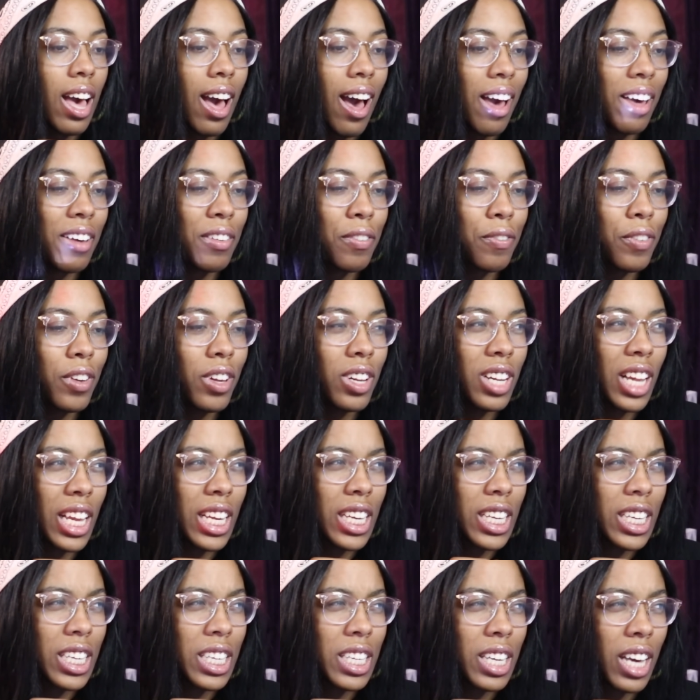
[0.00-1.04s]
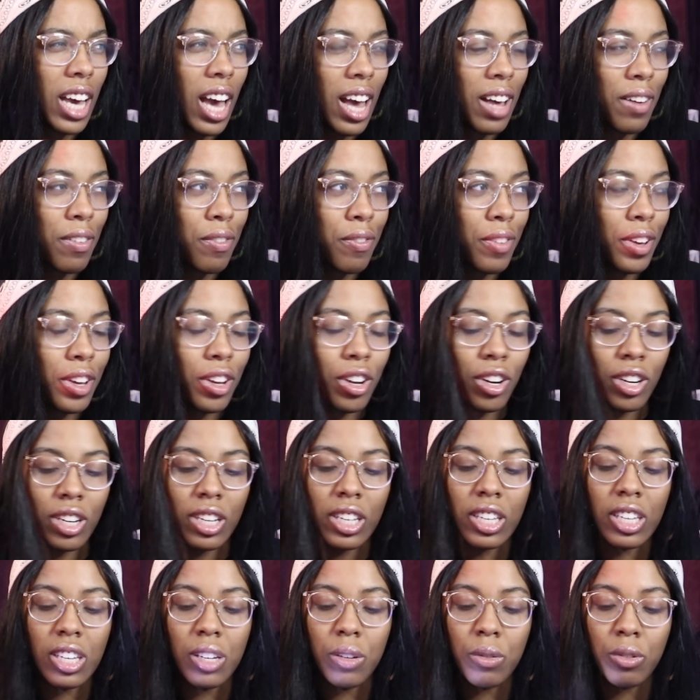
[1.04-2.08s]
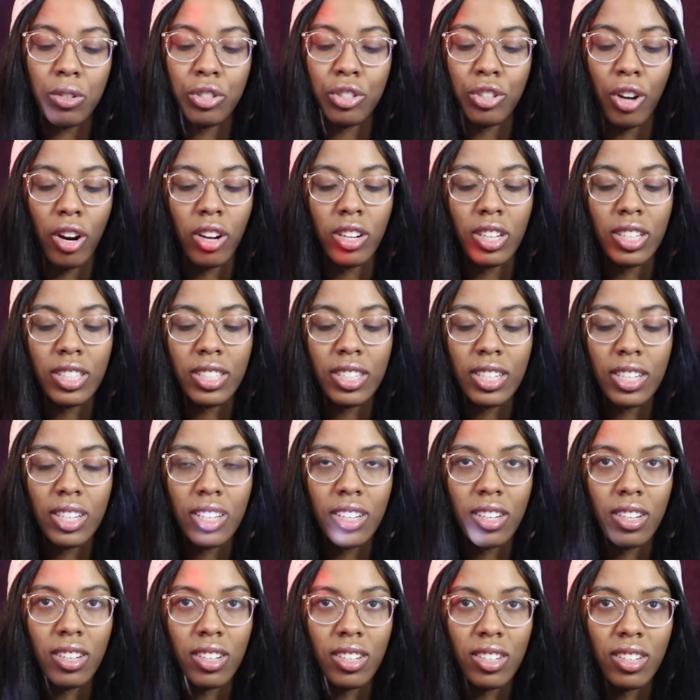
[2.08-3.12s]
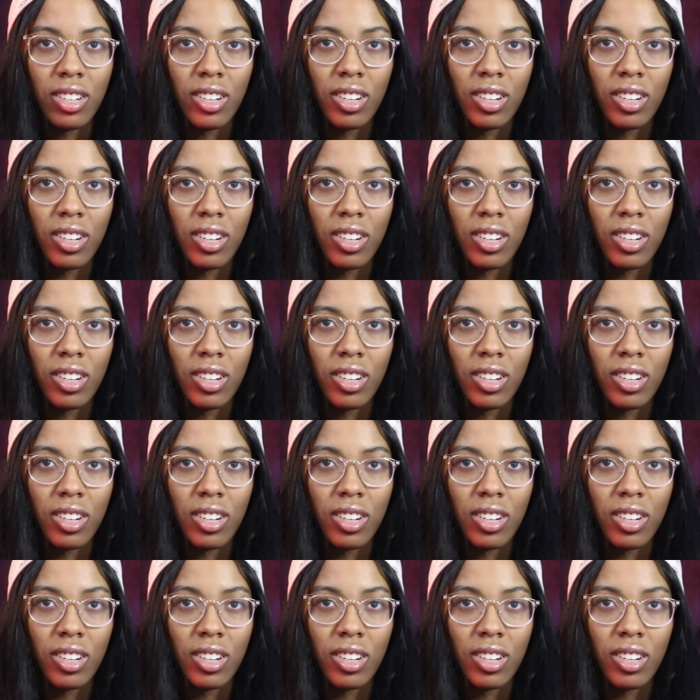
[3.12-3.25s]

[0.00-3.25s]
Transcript: I feel like he, I figured he was Charlatan.